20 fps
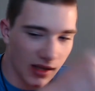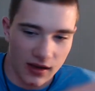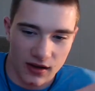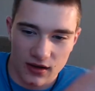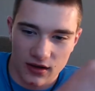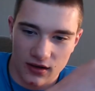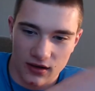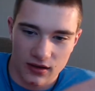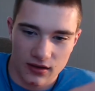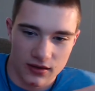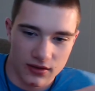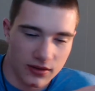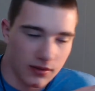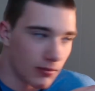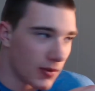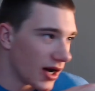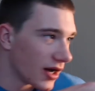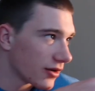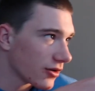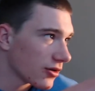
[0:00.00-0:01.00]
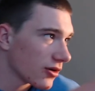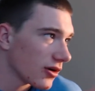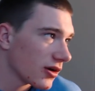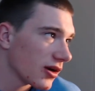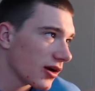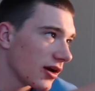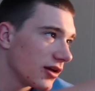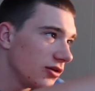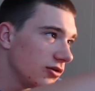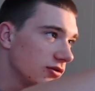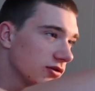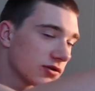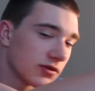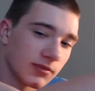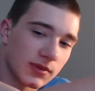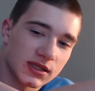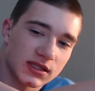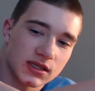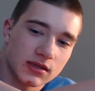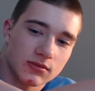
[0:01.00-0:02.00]
The monitor I use for
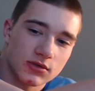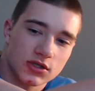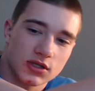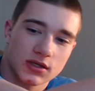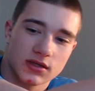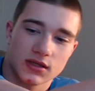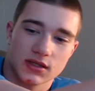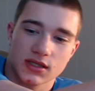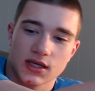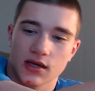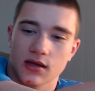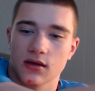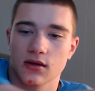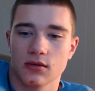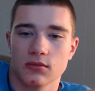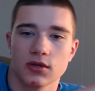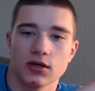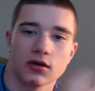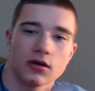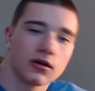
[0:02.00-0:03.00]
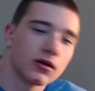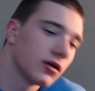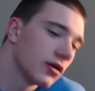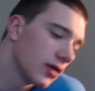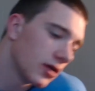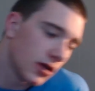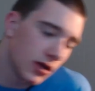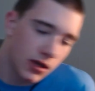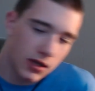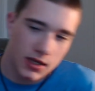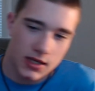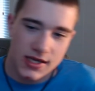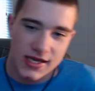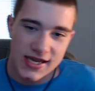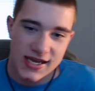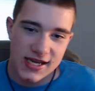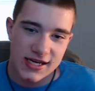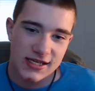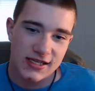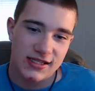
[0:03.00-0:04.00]
my Steam Machine, the second computer,
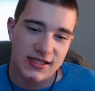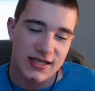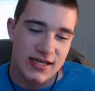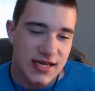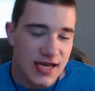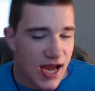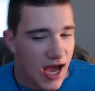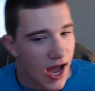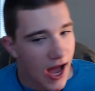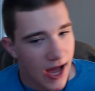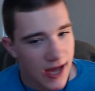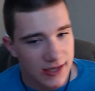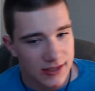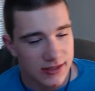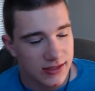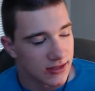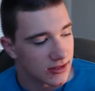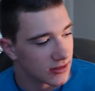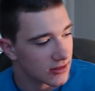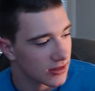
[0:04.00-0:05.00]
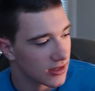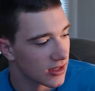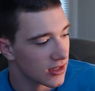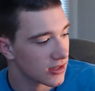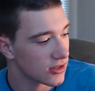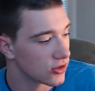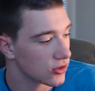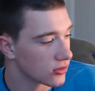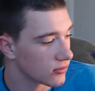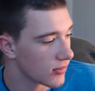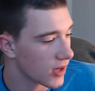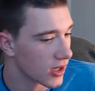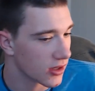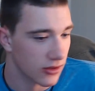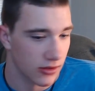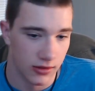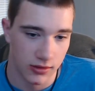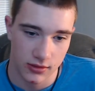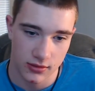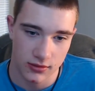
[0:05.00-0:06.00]
it is not a good
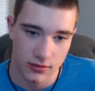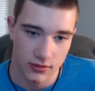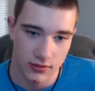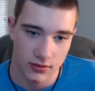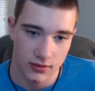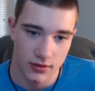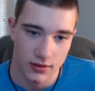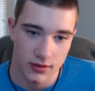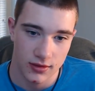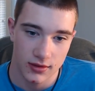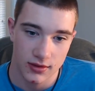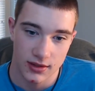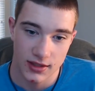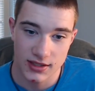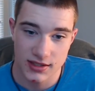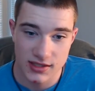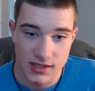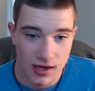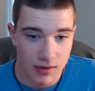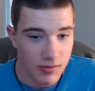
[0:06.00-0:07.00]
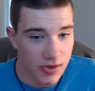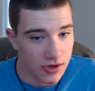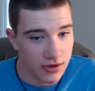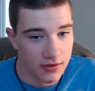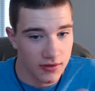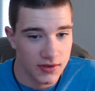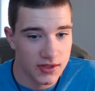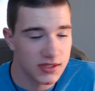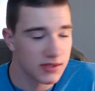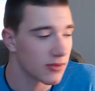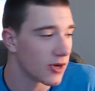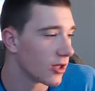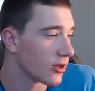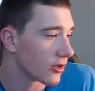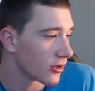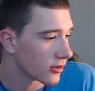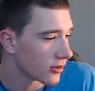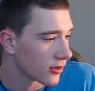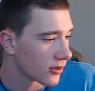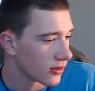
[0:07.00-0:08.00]
monitor. It's not better than this
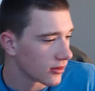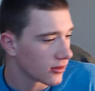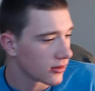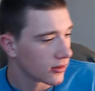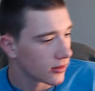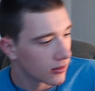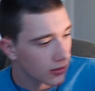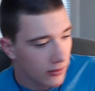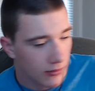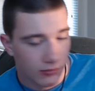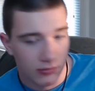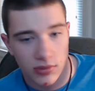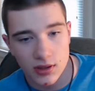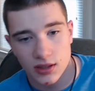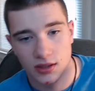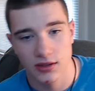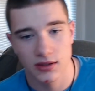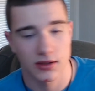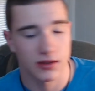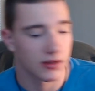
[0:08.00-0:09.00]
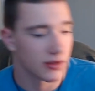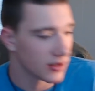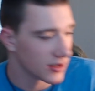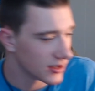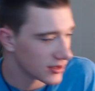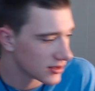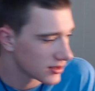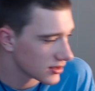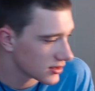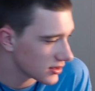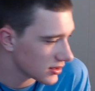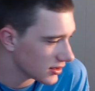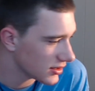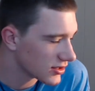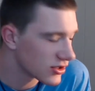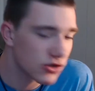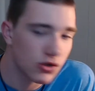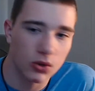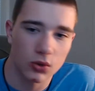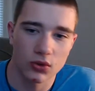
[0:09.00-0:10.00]
monitor, but
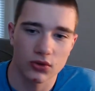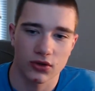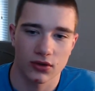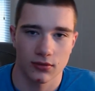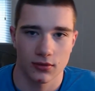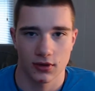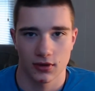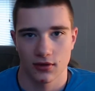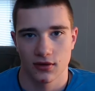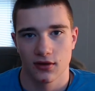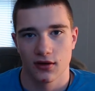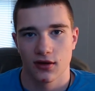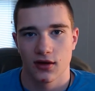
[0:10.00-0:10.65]
it's an older one.